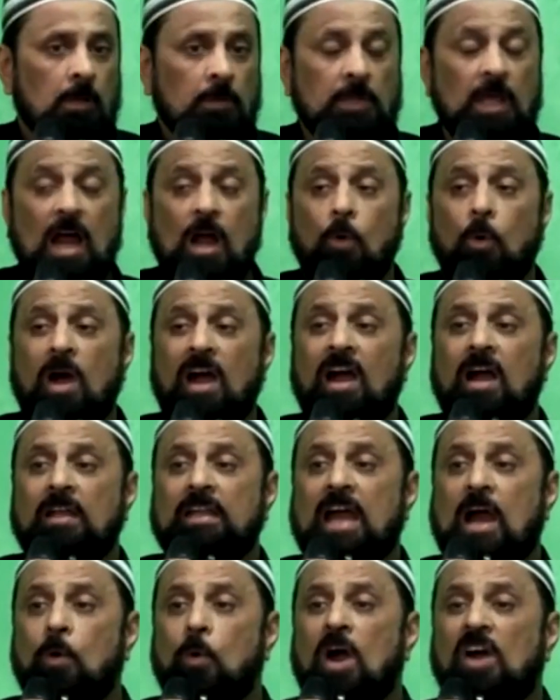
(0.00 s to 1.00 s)
They
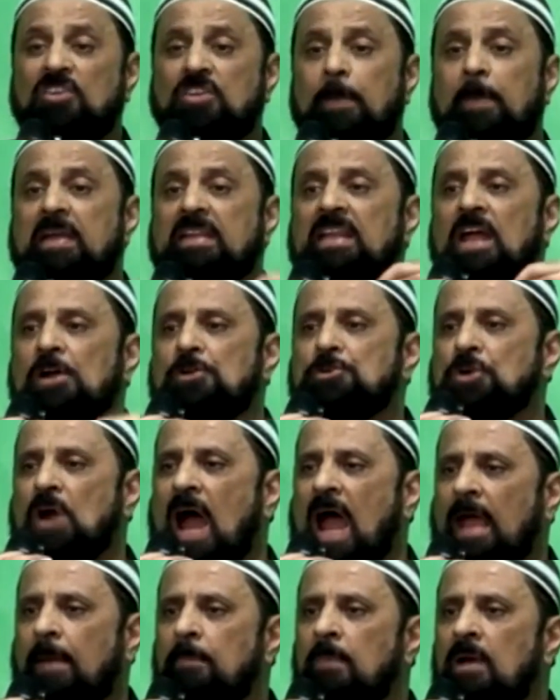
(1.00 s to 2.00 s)
are worshipping their
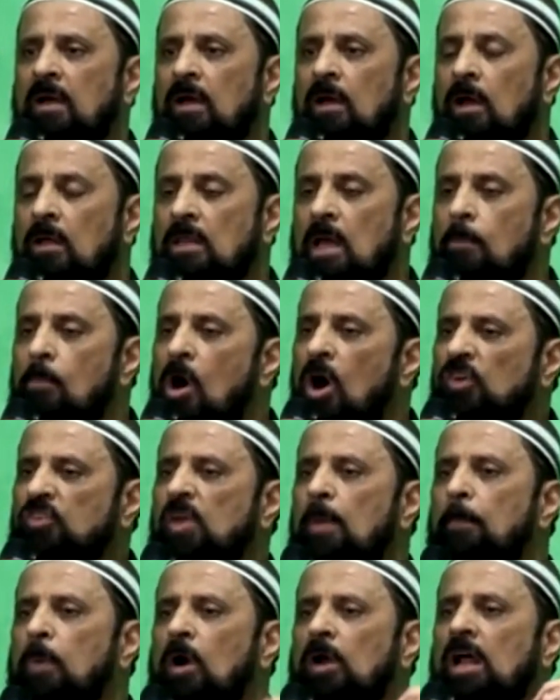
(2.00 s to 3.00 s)
tribe. The most
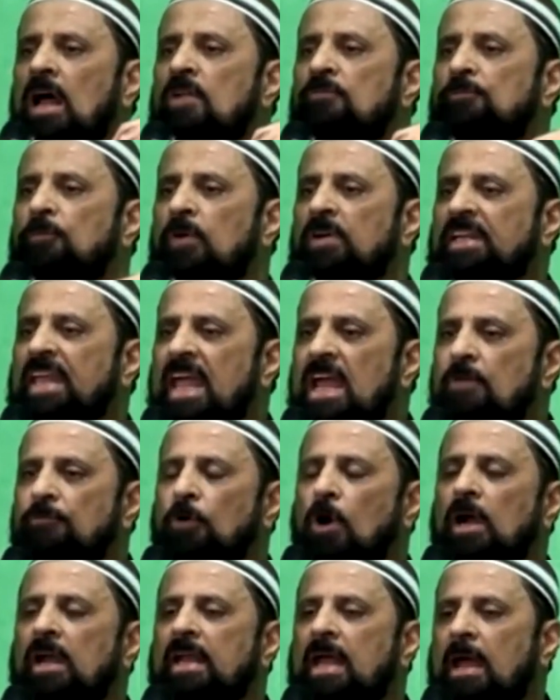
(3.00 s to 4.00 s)
important thing
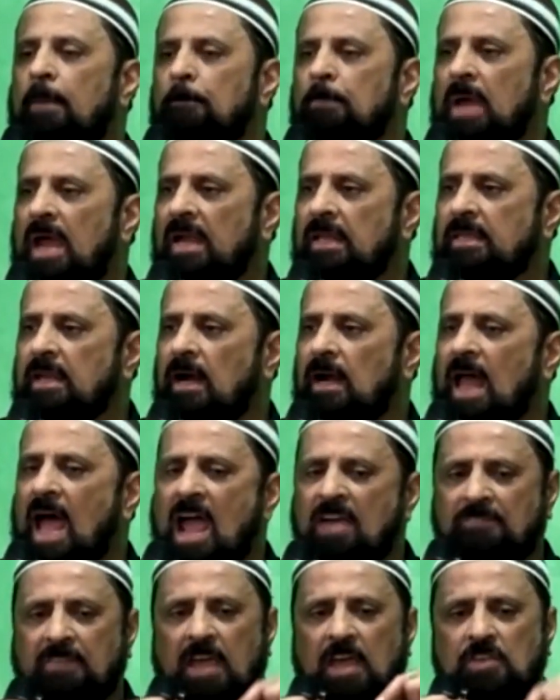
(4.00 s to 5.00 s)
for them in their
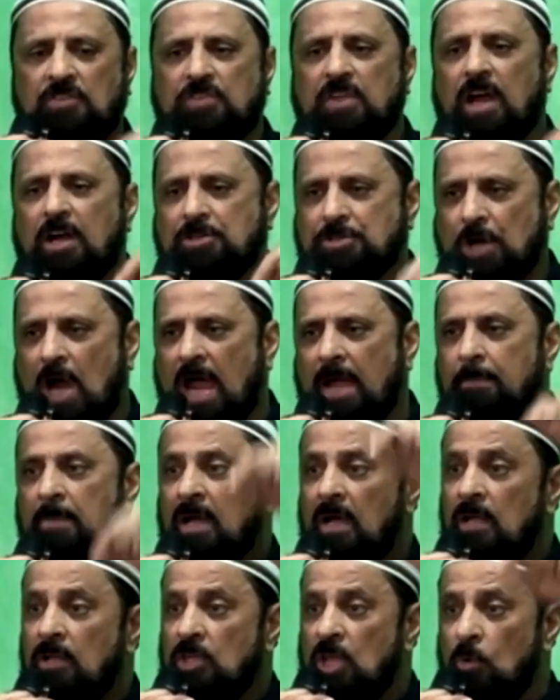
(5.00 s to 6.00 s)
life is their tribe.
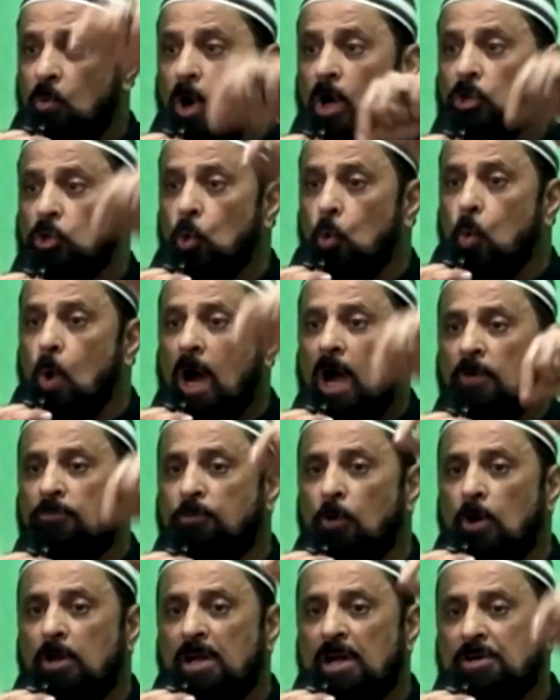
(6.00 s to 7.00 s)
They want to work
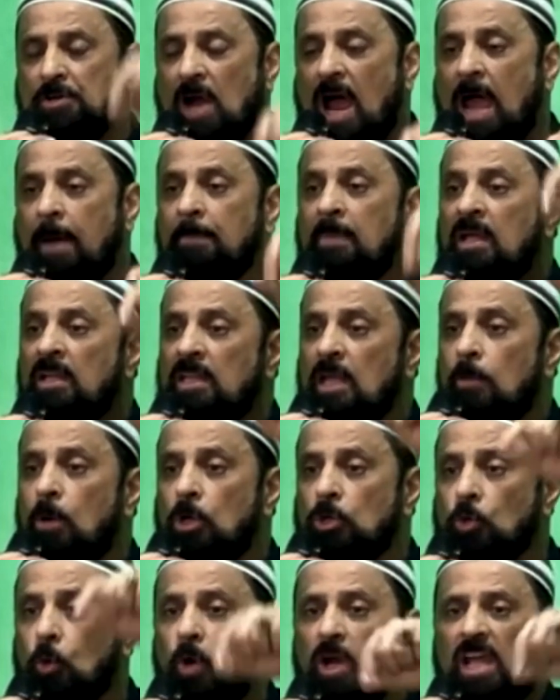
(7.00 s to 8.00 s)
for their tribe. They
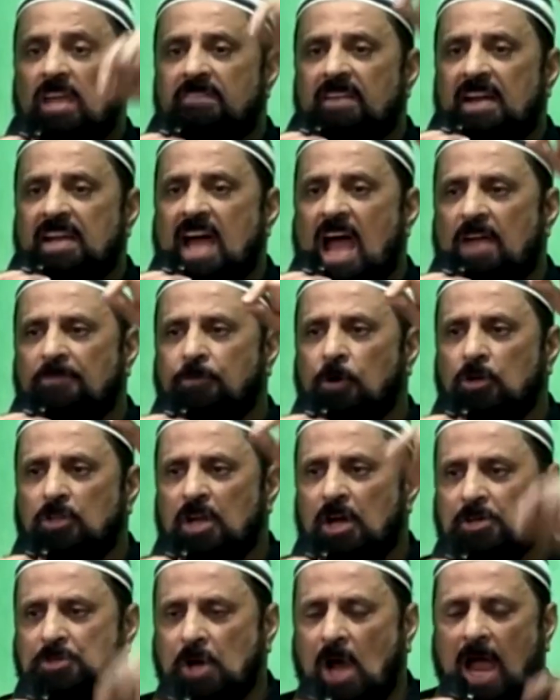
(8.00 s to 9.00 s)
want to live and die for
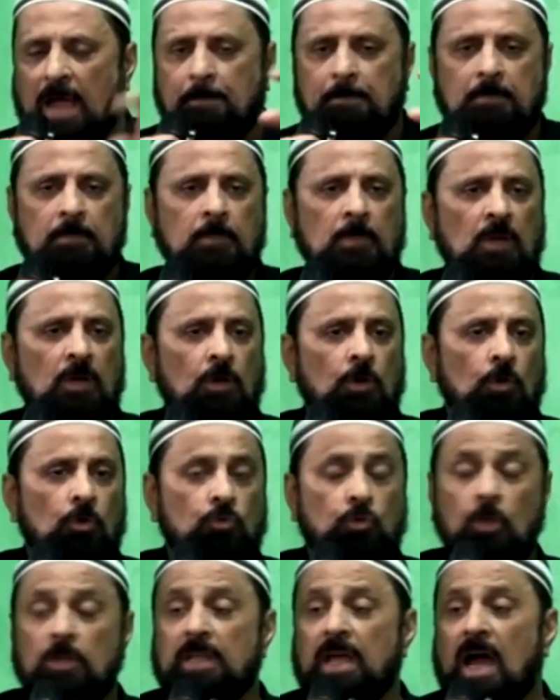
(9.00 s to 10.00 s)
their tribe.
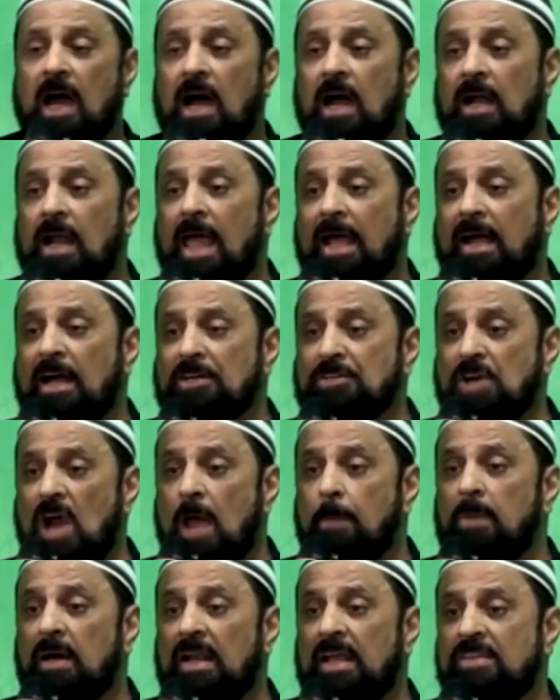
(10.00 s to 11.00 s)
So they are like a
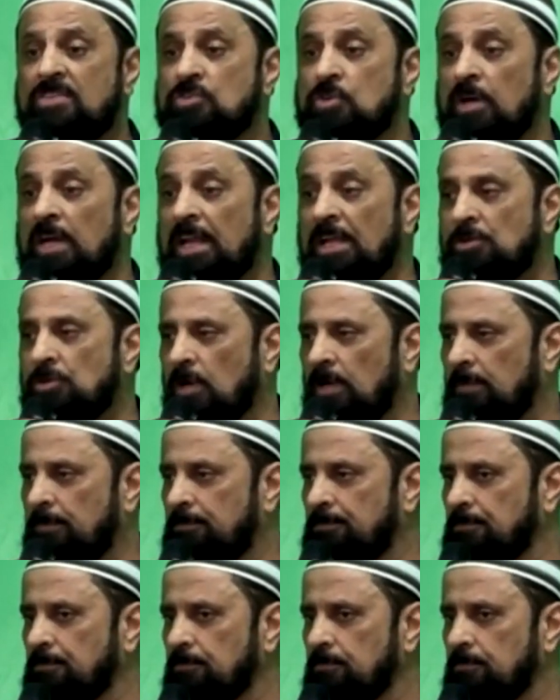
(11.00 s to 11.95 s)
tribalist religion.